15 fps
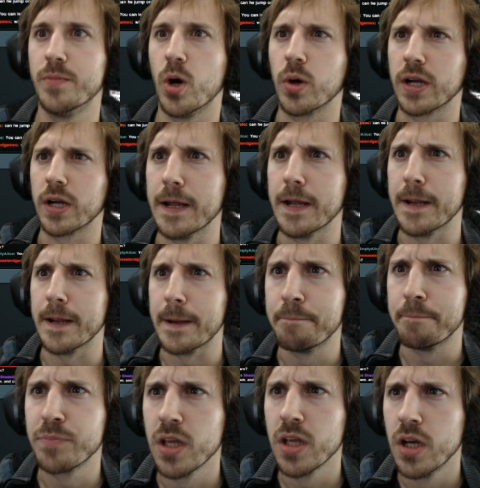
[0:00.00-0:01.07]
Okay.
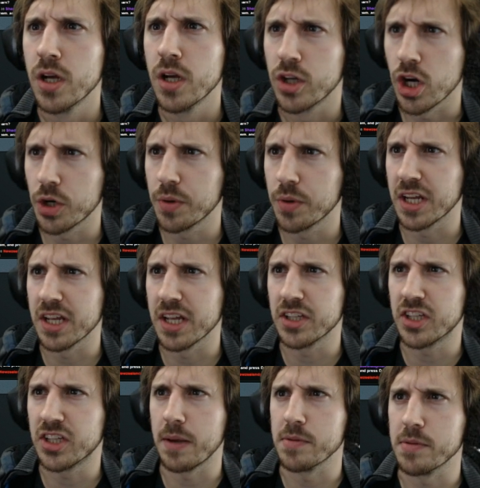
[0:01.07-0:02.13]

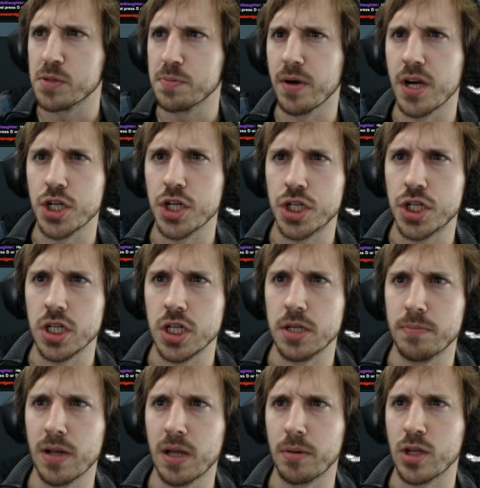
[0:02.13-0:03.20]
Kongregate Games by
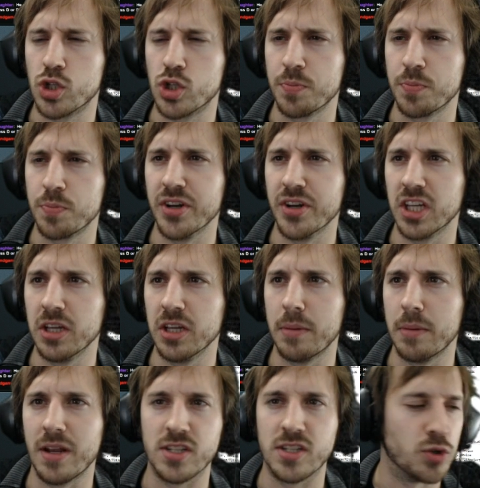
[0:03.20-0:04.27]
G, blah blah. Super 8
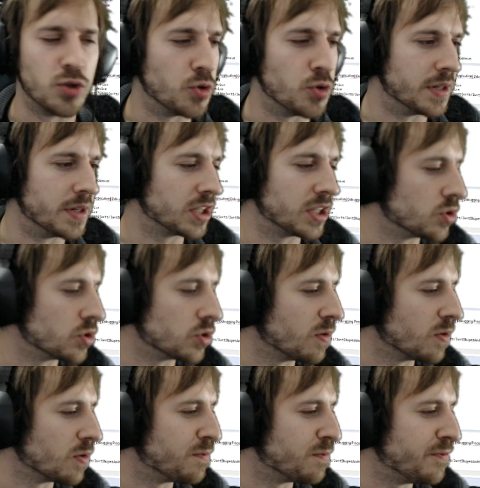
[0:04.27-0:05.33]
Kingdom has no real goal
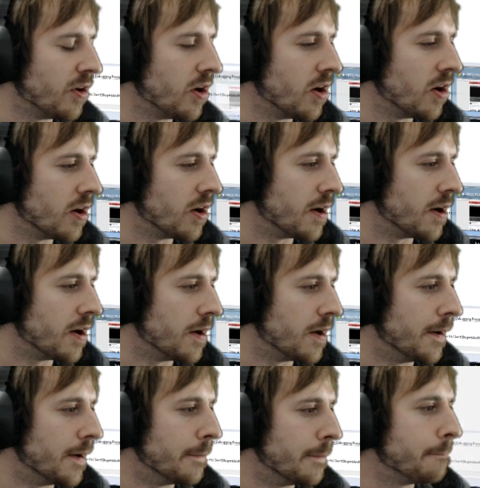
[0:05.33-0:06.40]
so
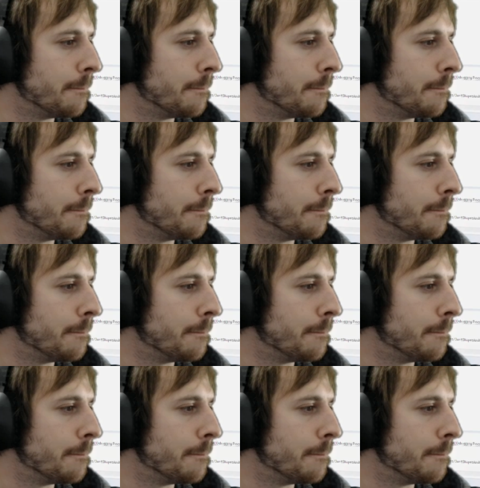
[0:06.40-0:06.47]
far.